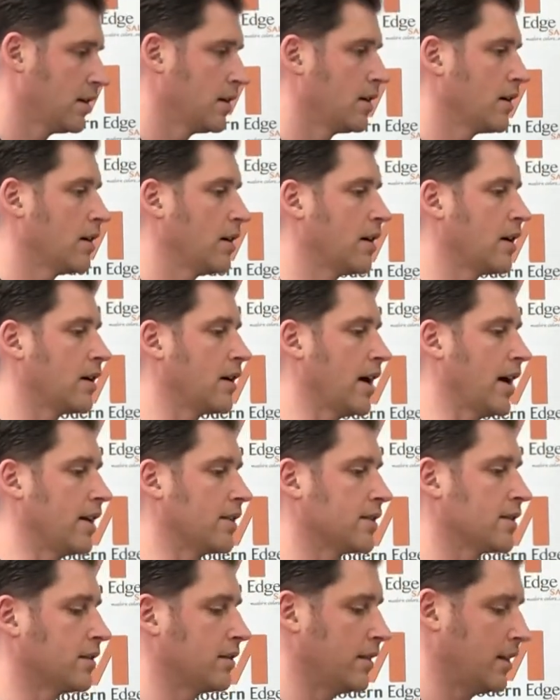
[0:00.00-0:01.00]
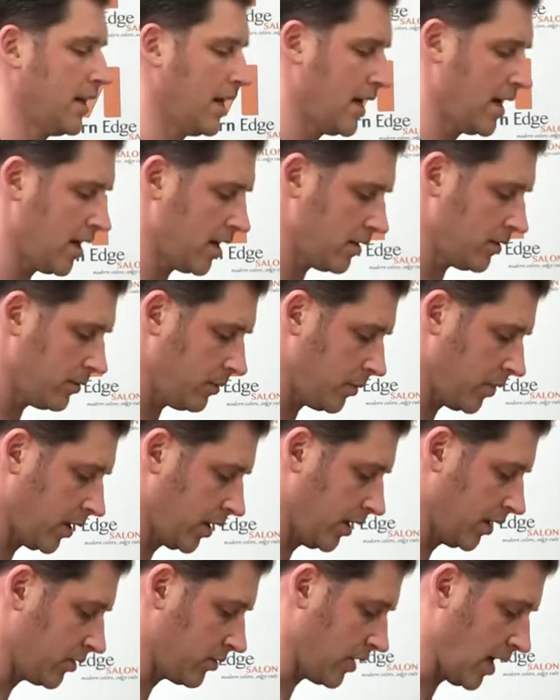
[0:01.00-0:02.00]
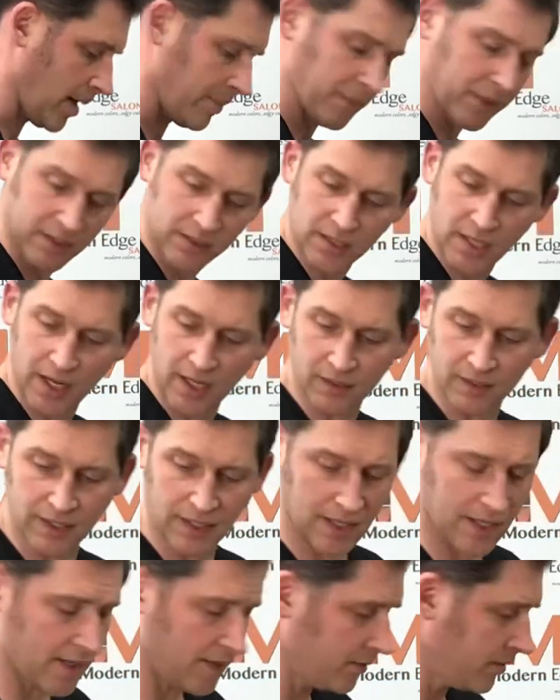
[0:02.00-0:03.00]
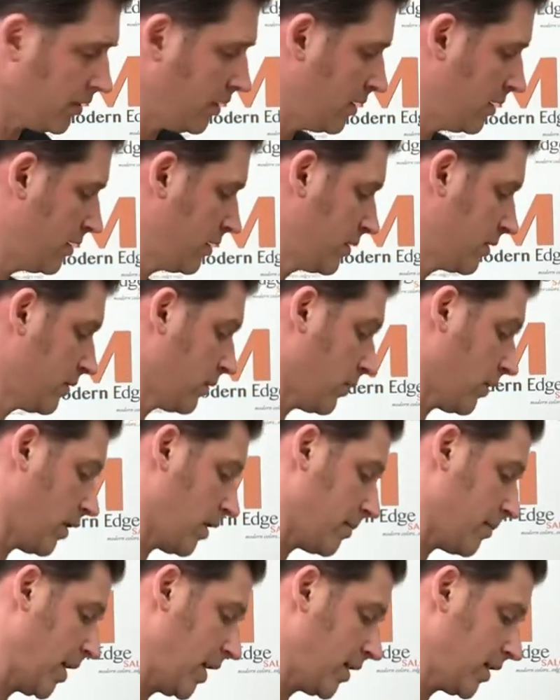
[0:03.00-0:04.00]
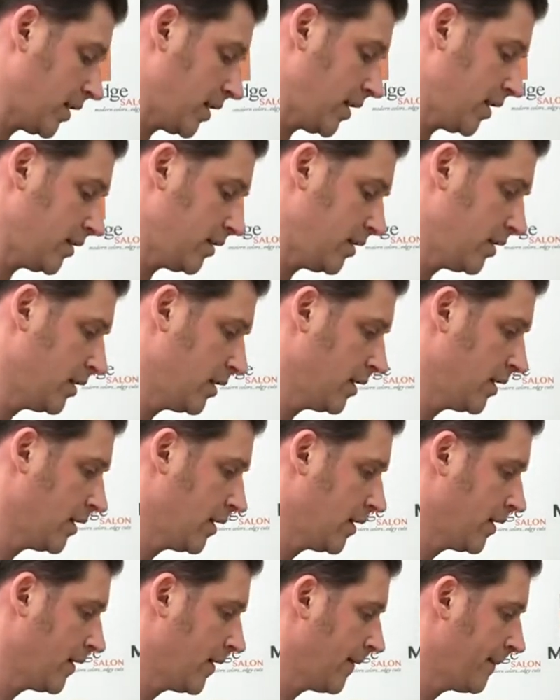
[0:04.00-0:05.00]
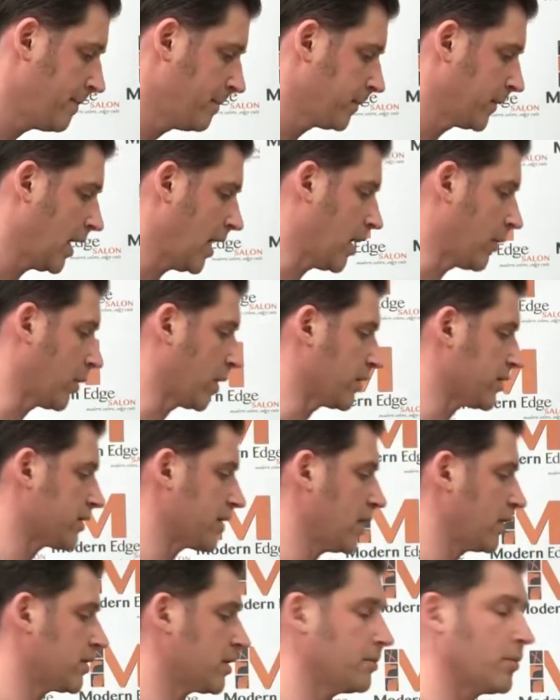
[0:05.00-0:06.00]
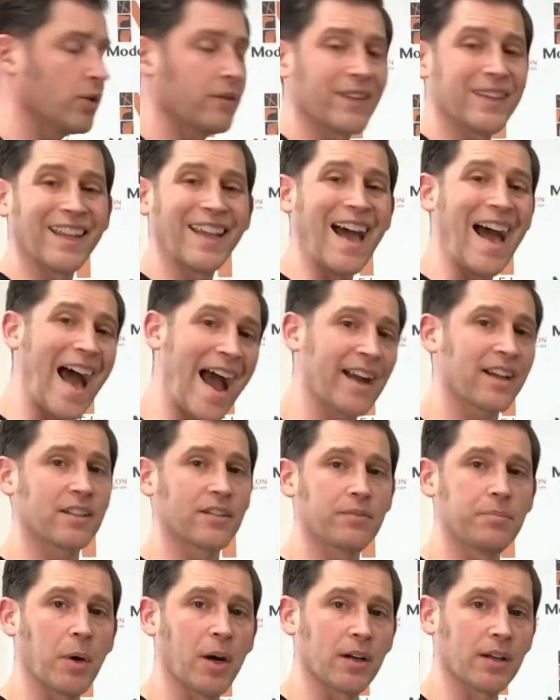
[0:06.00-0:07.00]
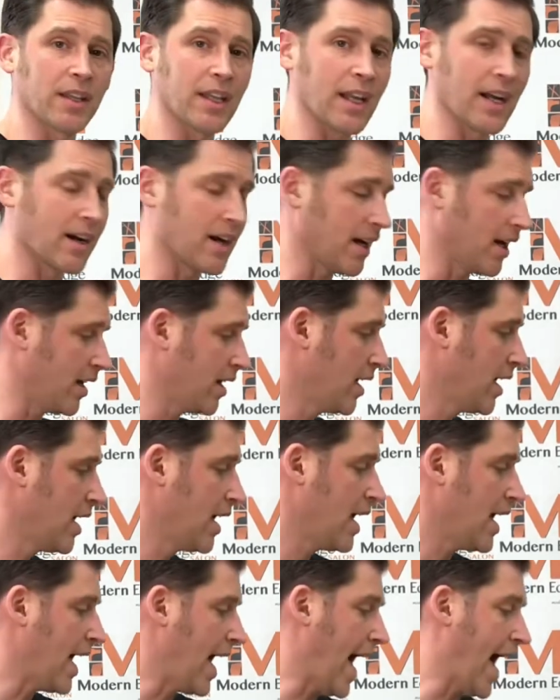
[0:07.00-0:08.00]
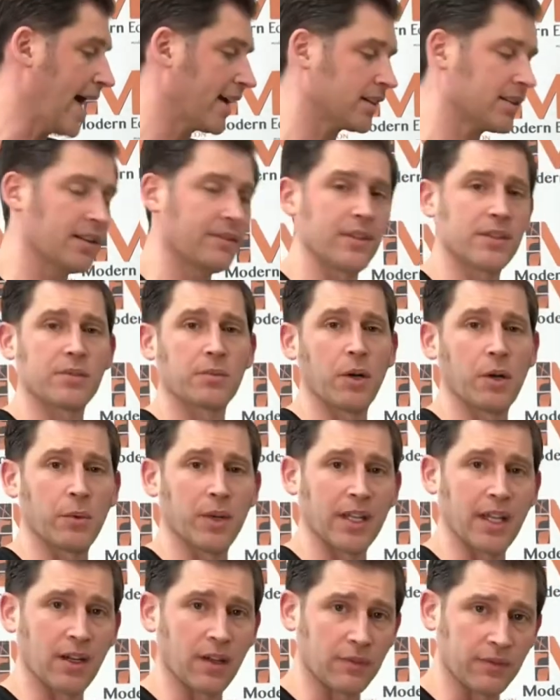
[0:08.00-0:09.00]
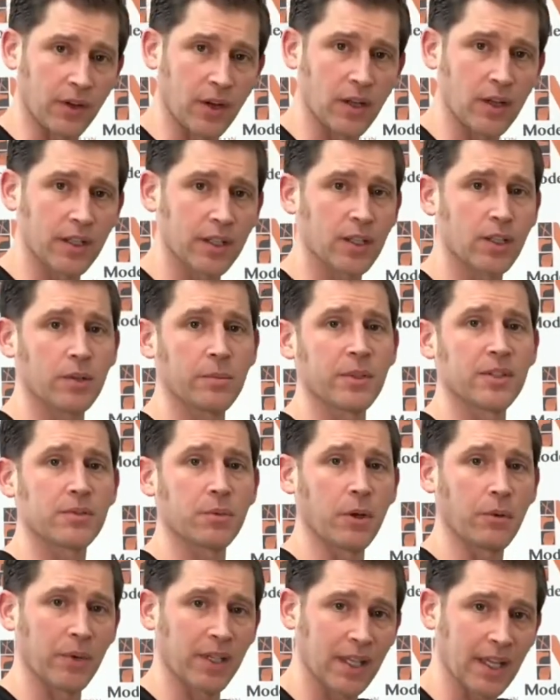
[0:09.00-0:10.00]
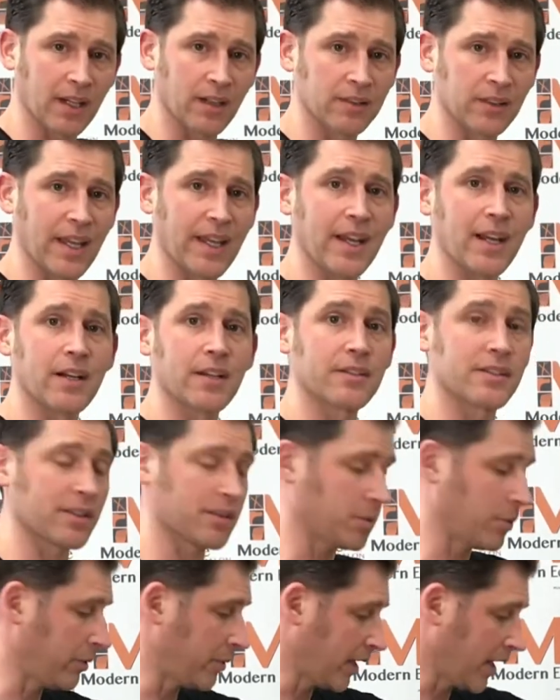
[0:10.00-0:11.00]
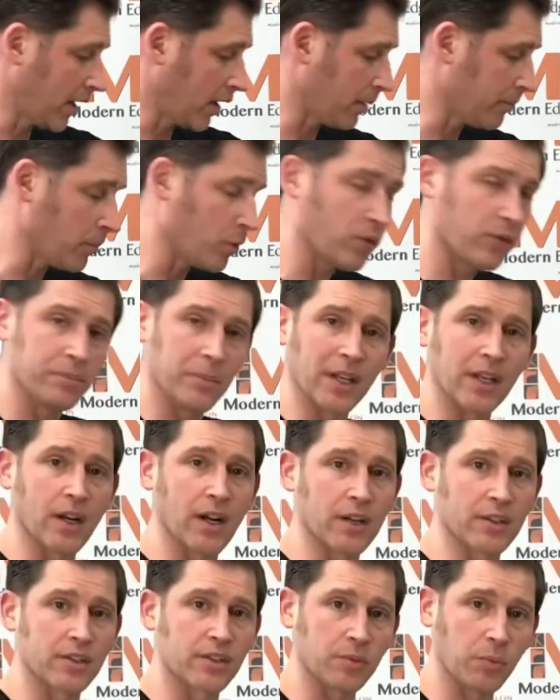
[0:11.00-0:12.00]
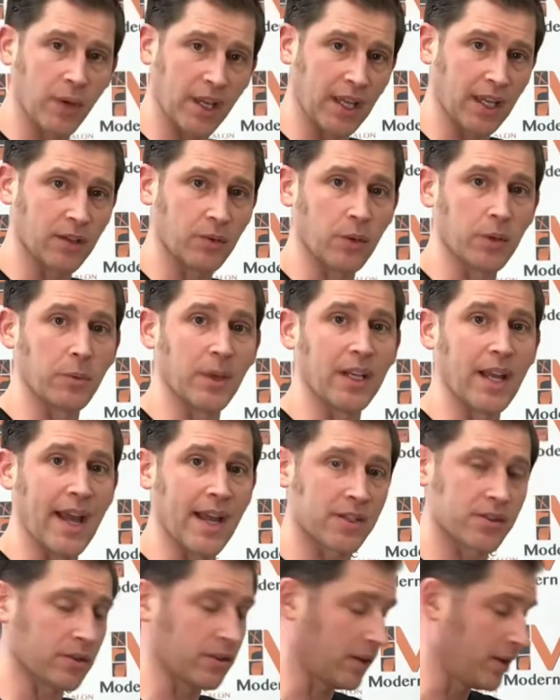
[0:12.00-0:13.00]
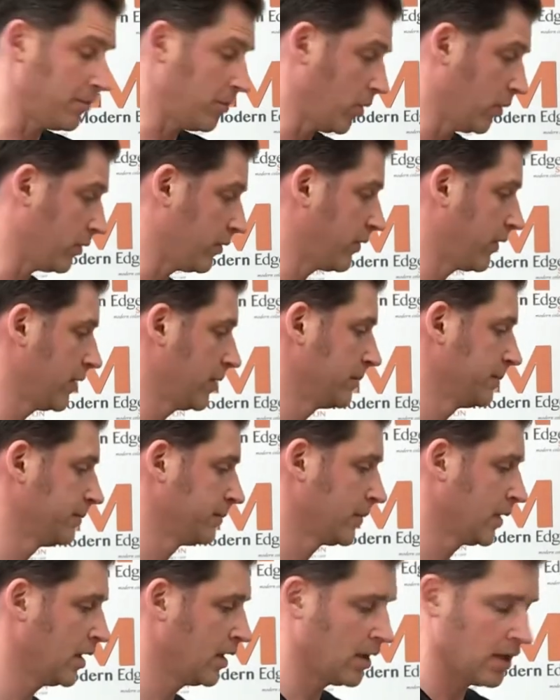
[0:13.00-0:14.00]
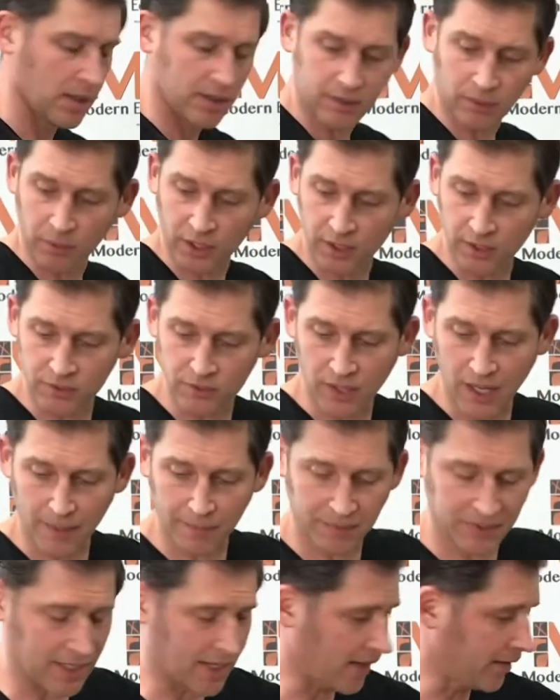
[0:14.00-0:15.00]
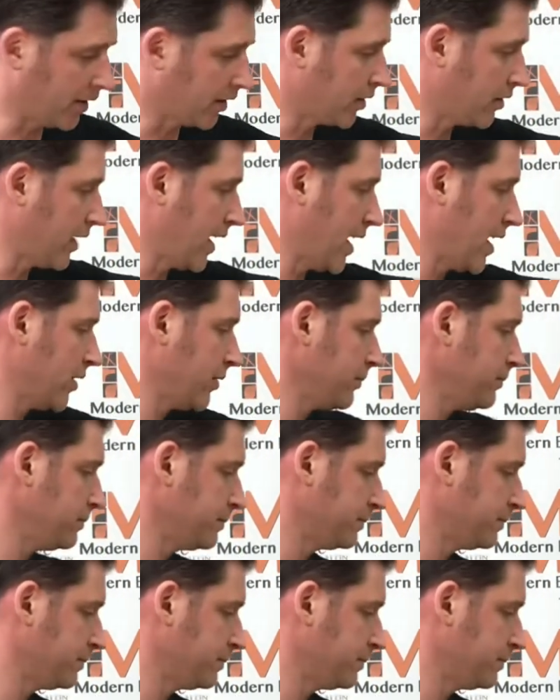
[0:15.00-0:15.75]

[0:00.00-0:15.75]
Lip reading: All right, so now we're going to drop the chair down for our mannequin, and we're going to start to move in the active part of the area. Active is where we get our volume, it's where we get our layers, it's where we get our movement and our swing when we naturally move. So we're going to drop down the crown,